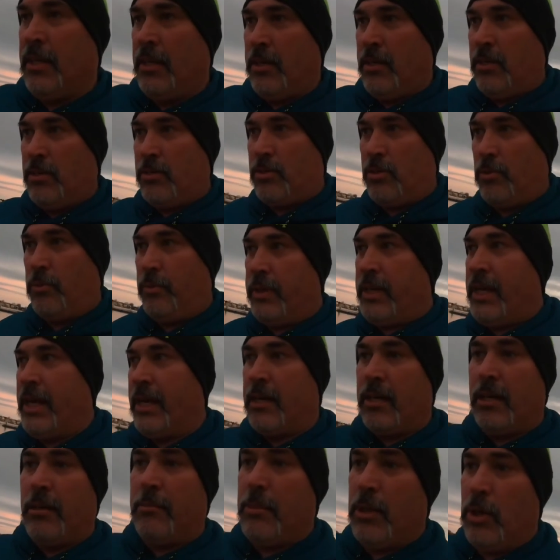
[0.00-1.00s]
so when they
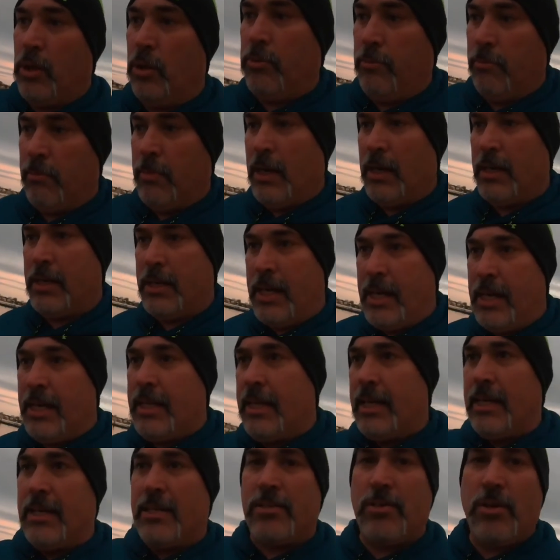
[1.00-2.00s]
come home Monday
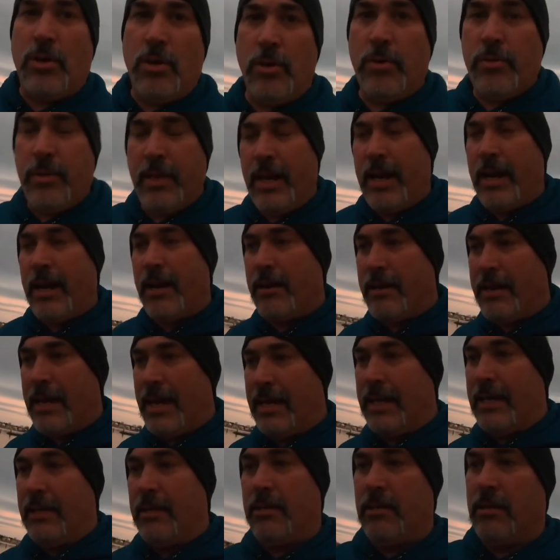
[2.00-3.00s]
that it's all there and they
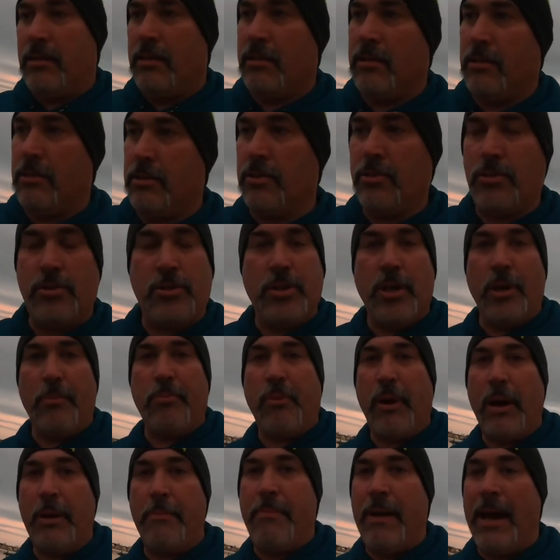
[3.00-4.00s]
can just jump
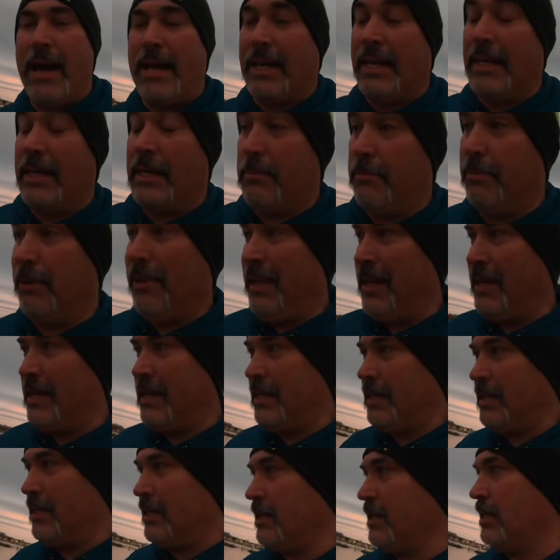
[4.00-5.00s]
right back into
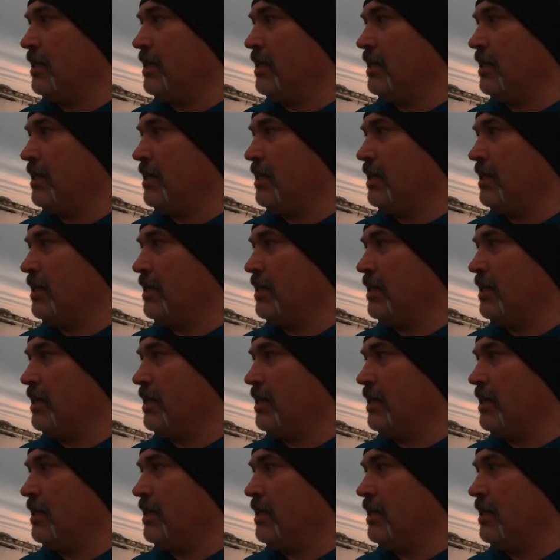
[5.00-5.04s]
playing